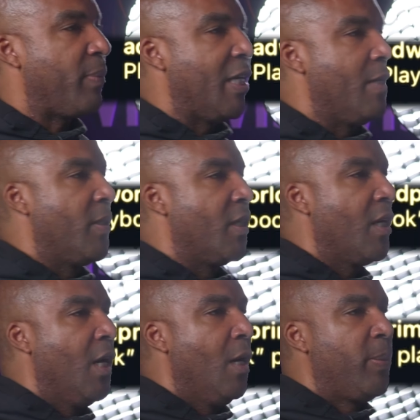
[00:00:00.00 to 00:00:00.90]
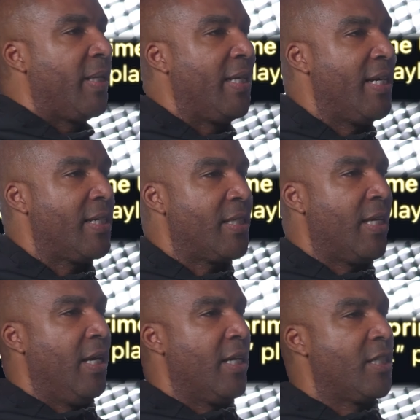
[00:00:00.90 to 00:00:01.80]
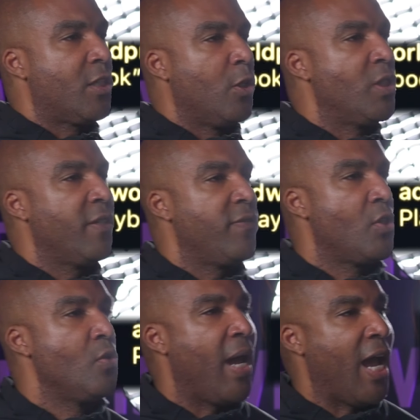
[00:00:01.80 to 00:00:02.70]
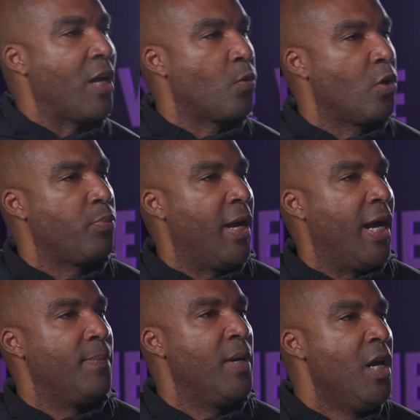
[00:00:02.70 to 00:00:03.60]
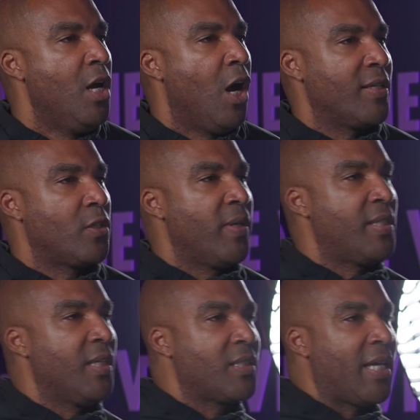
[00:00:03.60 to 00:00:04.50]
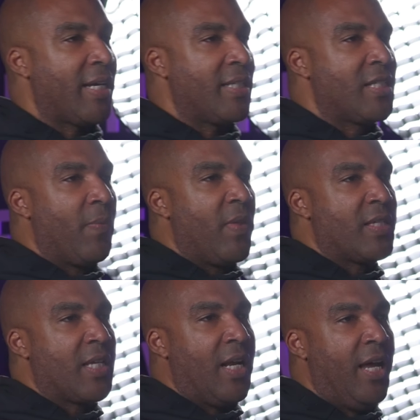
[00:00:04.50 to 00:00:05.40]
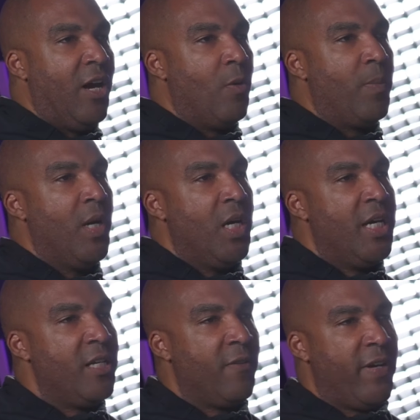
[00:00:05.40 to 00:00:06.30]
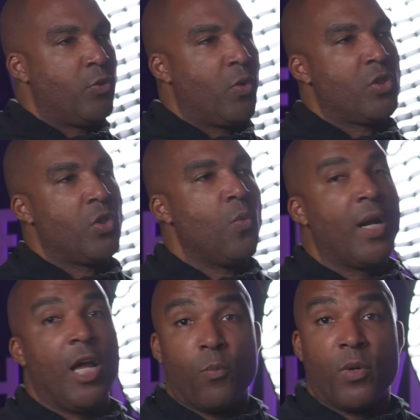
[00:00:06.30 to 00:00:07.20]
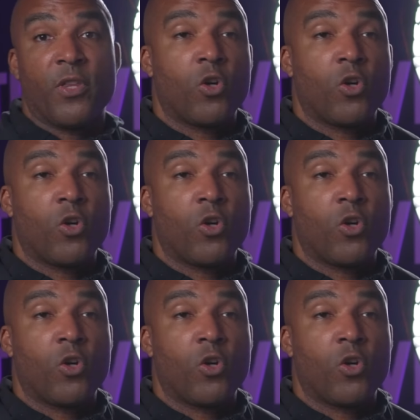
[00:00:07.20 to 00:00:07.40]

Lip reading: Playbook playlist exclusive to Ad World Prime. All right, so this looks like it's something that's gonna help individuals who want help with their